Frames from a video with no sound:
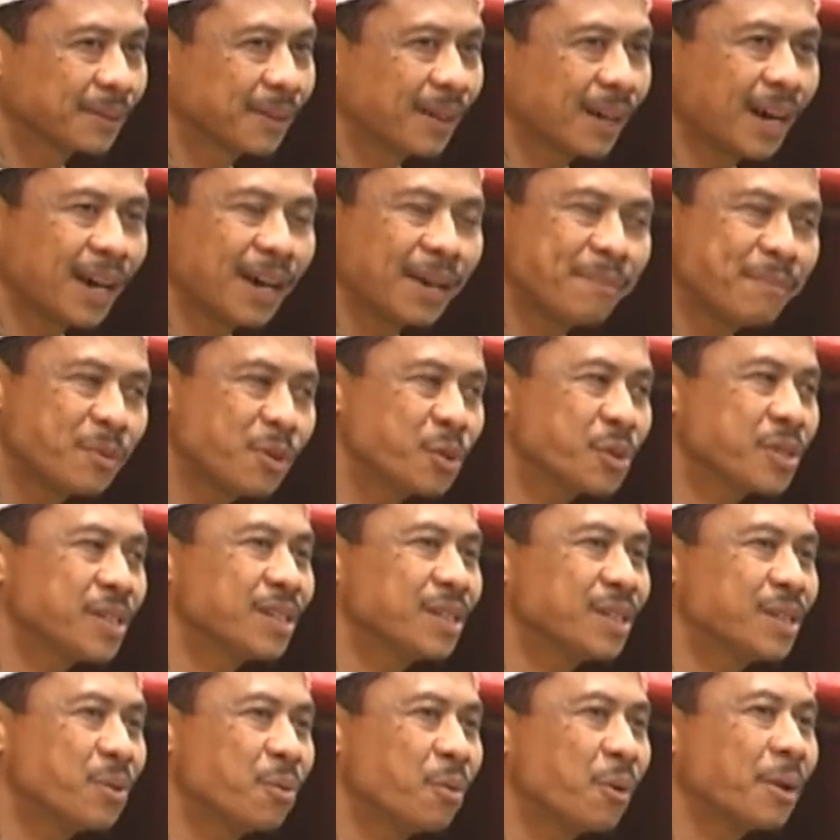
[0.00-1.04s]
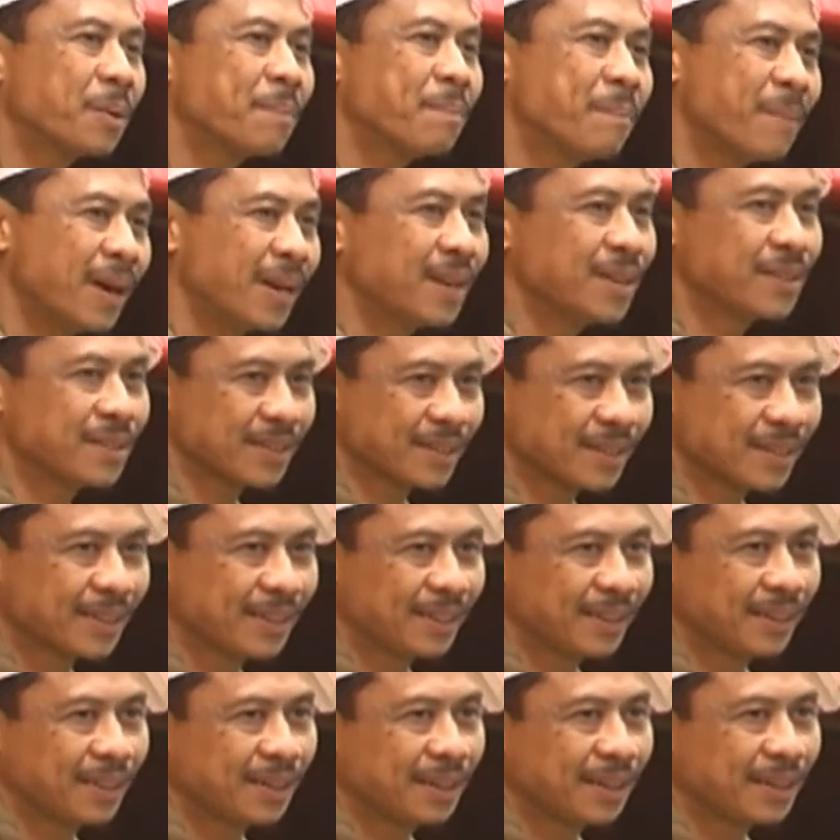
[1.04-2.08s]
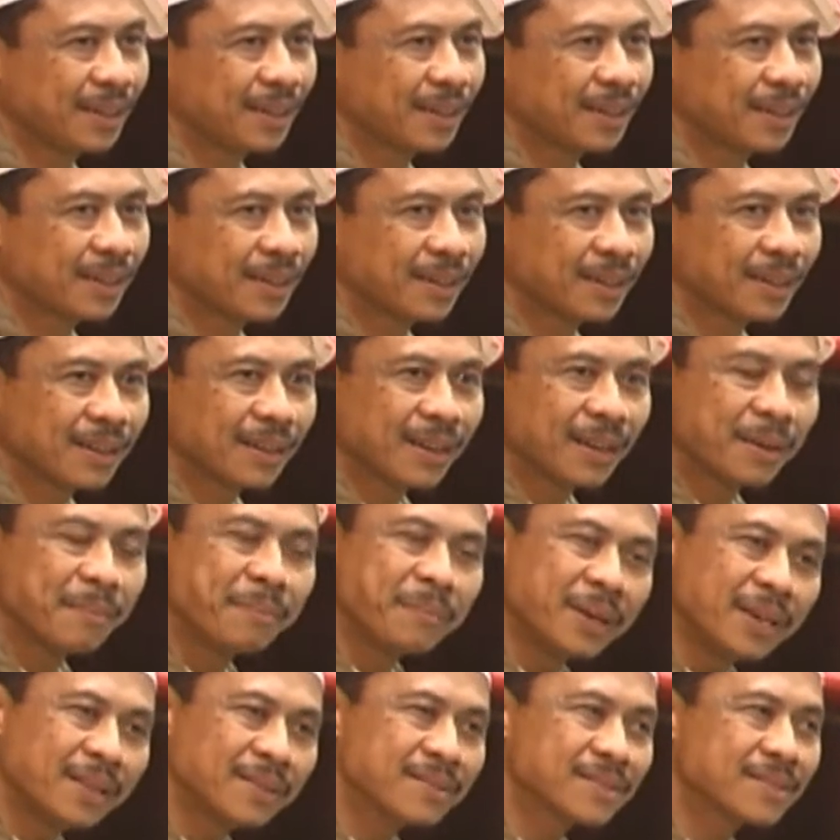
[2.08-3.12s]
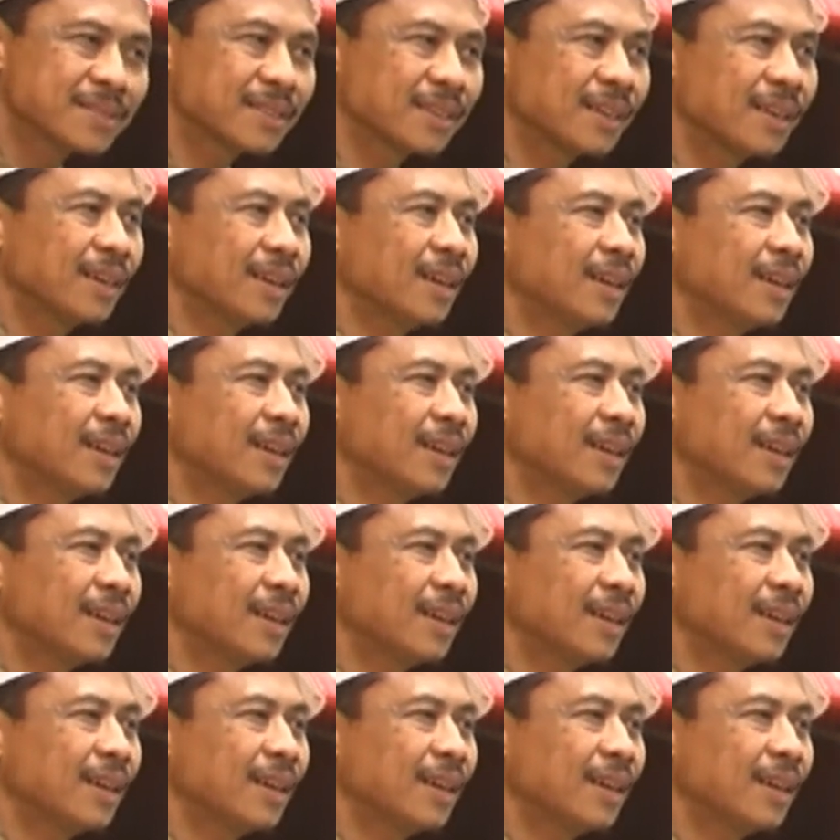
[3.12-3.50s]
I'm using the word manager means